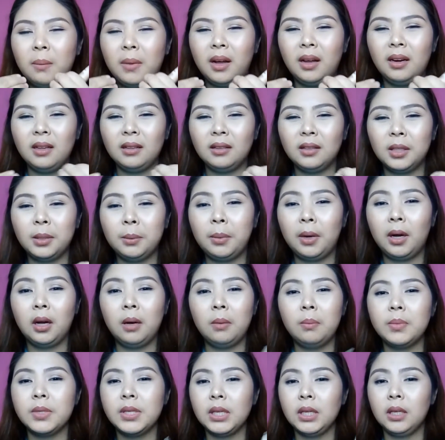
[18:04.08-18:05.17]
ka ng mga little
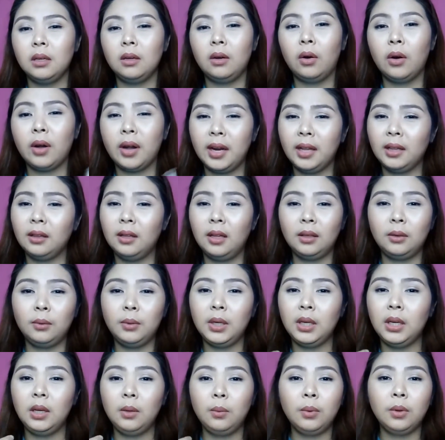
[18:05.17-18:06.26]
bumps or it
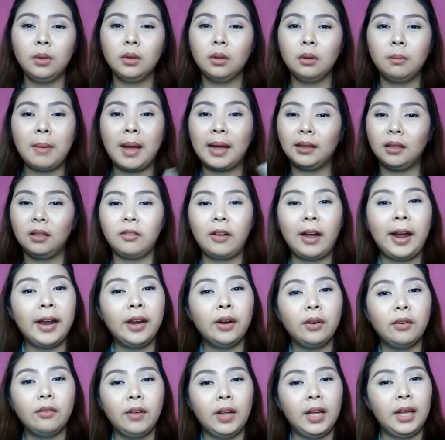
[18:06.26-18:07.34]
really won't mattify
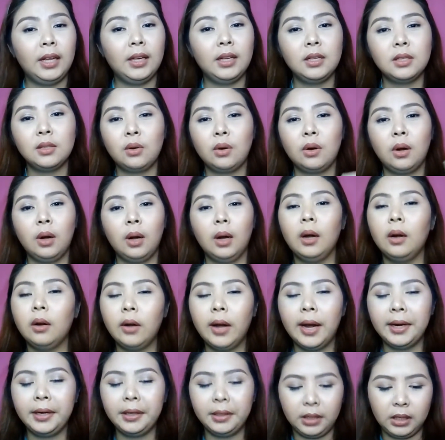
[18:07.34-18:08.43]
your face or
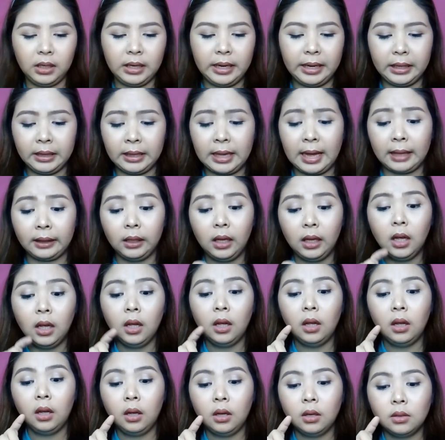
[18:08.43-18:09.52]
anything like that.
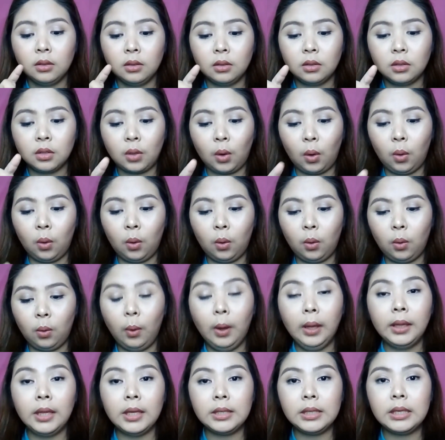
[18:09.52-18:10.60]
So,
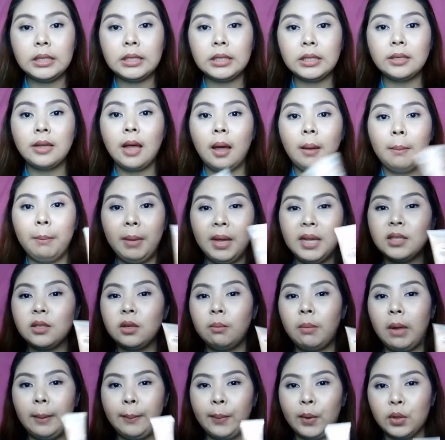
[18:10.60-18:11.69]
this is based
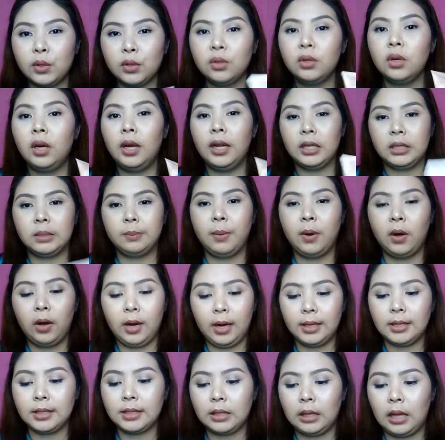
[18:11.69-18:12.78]
on my personal
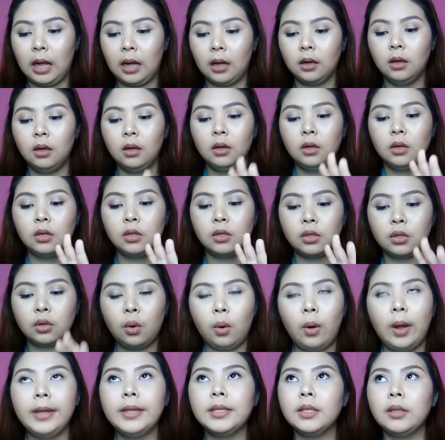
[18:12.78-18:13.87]
experience lang.
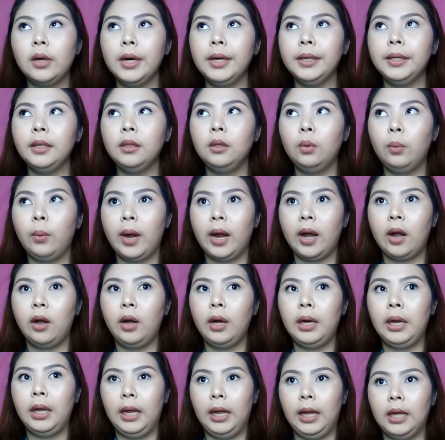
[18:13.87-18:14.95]
So, I started
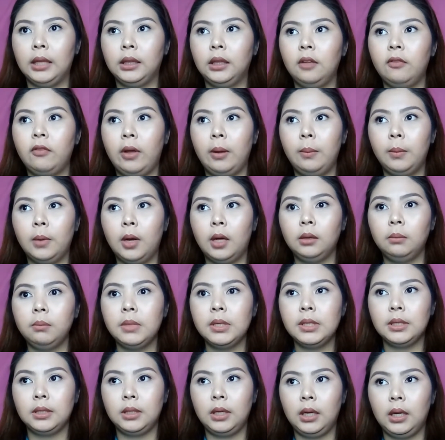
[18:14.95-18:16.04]
wearing it, if I'm not
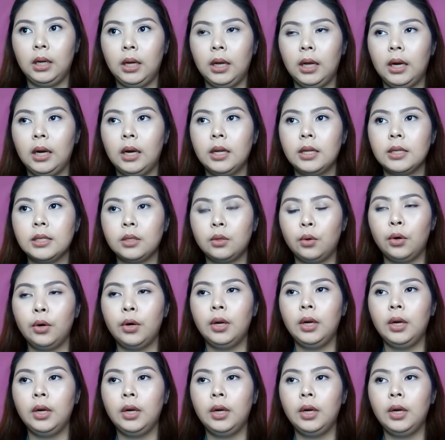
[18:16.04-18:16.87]
mistaken, as